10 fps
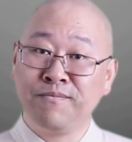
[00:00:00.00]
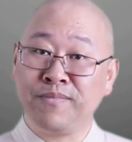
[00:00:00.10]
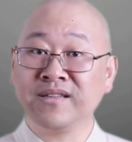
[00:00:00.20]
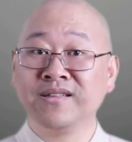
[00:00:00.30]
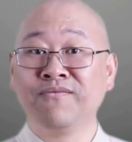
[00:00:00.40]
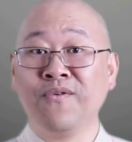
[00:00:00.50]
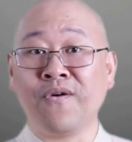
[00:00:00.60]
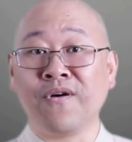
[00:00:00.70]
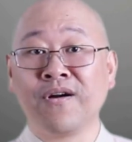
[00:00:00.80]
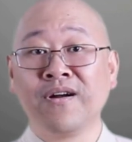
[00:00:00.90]
Best of
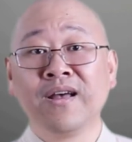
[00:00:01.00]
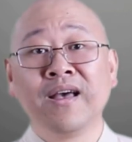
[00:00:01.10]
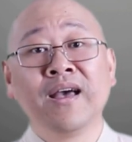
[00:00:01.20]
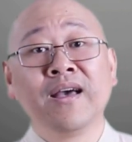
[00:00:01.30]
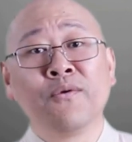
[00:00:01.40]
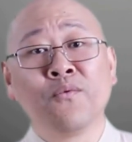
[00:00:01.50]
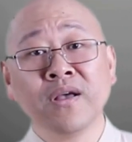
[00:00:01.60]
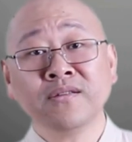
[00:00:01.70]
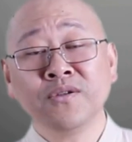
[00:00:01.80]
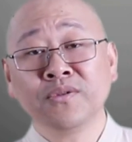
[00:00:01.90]
all,
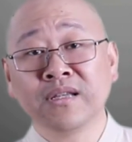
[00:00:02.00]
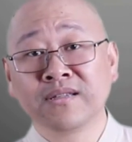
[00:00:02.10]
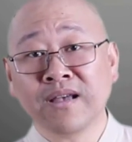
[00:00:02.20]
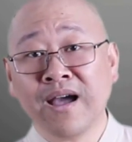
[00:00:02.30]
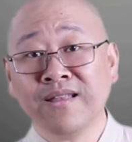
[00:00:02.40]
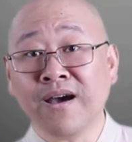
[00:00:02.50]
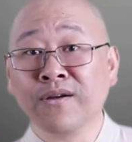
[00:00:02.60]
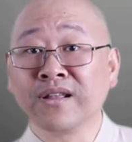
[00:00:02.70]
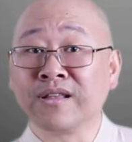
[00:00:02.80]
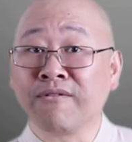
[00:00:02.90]
once you decide
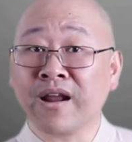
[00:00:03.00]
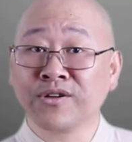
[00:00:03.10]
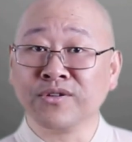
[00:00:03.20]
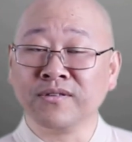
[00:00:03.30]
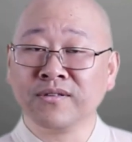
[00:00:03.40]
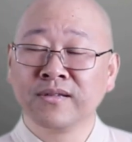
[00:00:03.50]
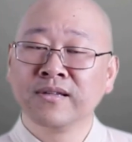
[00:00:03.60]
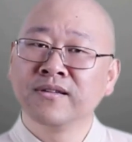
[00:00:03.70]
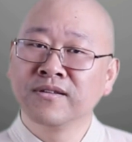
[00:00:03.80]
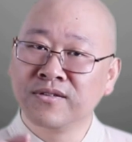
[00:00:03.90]
on a direction,
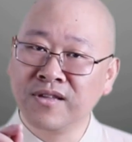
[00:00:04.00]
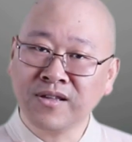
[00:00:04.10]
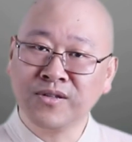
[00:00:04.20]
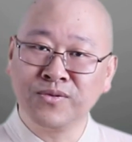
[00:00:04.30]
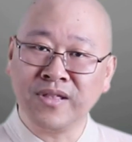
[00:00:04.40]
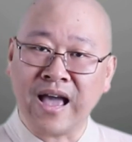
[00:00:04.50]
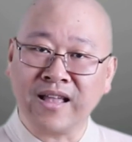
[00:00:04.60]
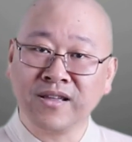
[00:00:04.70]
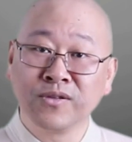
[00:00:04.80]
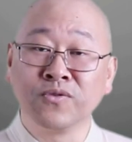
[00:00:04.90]
stick to
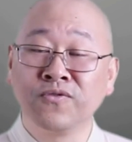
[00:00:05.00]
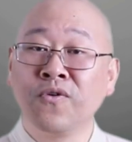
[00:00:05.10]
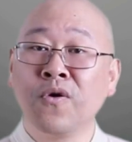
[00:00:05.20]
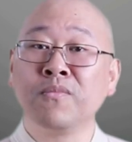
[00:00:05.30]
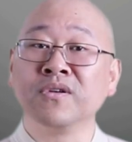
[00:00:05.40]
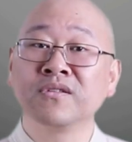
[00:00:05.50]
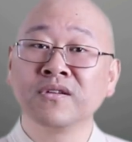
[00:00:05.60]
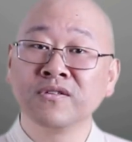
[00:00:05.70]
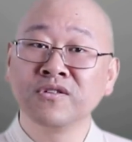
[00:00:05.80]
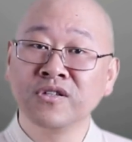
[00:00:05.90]
that to form a
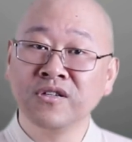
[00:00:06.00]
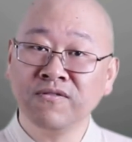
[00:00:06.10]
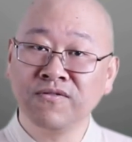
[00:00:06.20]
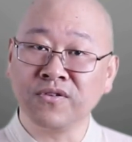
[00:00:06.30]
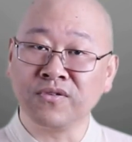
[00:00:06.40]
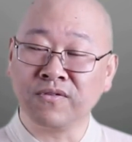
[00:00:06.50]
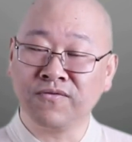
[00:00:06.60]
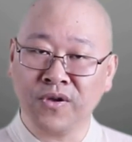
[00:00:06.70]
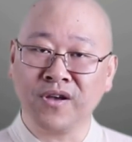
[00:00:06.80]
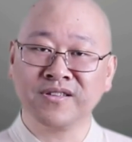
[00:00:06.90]
certain qi field for